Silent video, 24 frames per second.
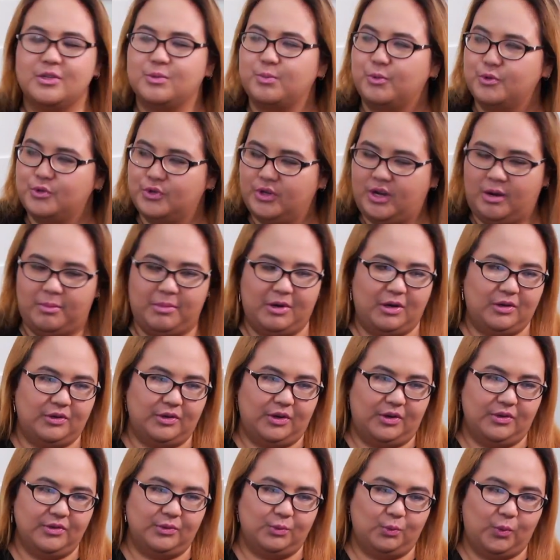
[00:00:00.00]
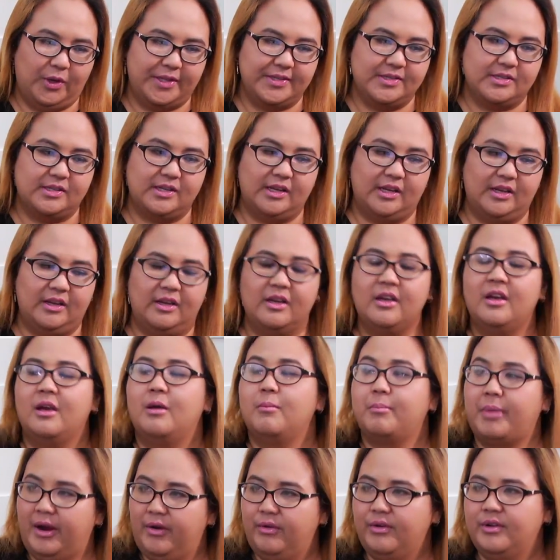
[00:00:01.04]
is supposed to come out on Wednesday.
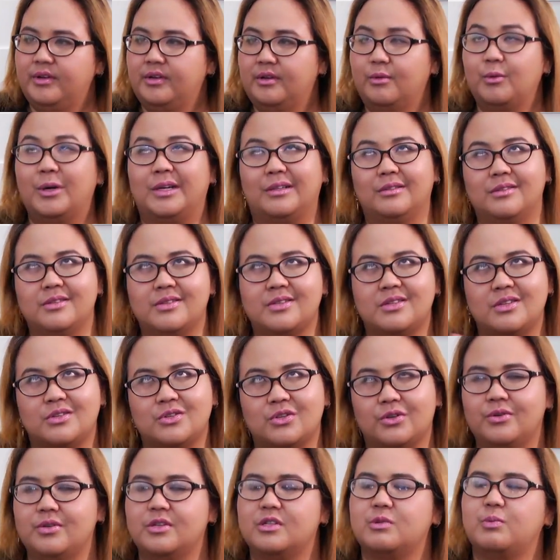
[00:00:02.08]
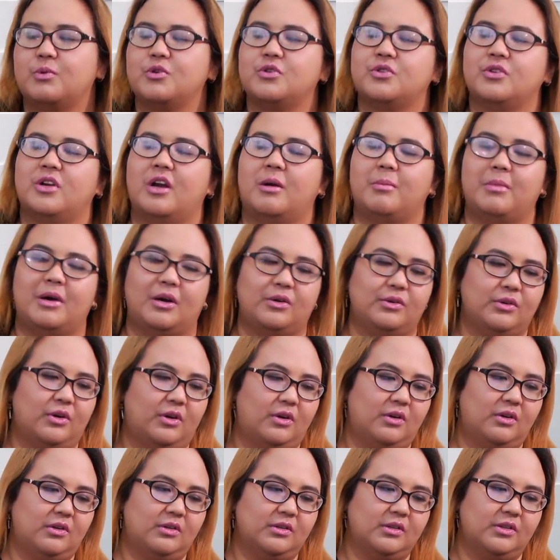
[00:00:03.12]
Sister is supposed to come out
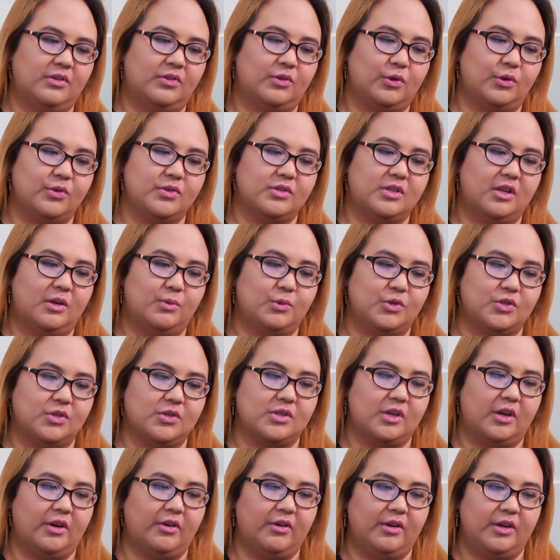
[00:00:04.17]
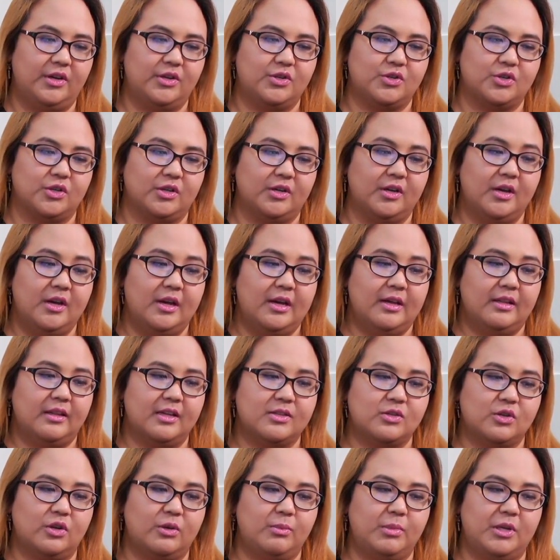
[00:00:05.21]
on Thursday, which is AirAsia.
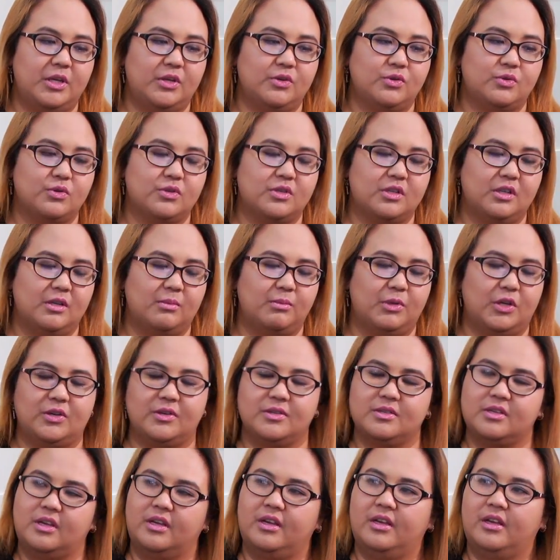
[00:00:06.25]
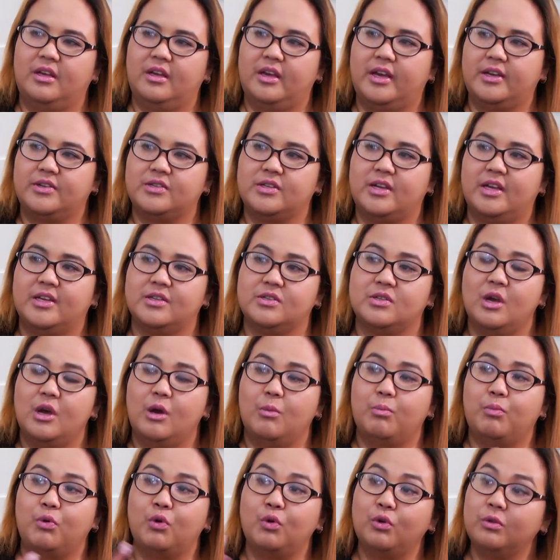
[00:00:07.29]
That's going to be interesting because AAX has
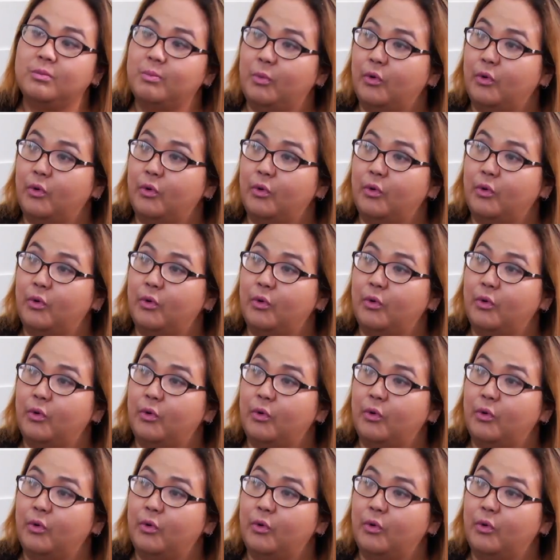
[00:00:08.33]
pulled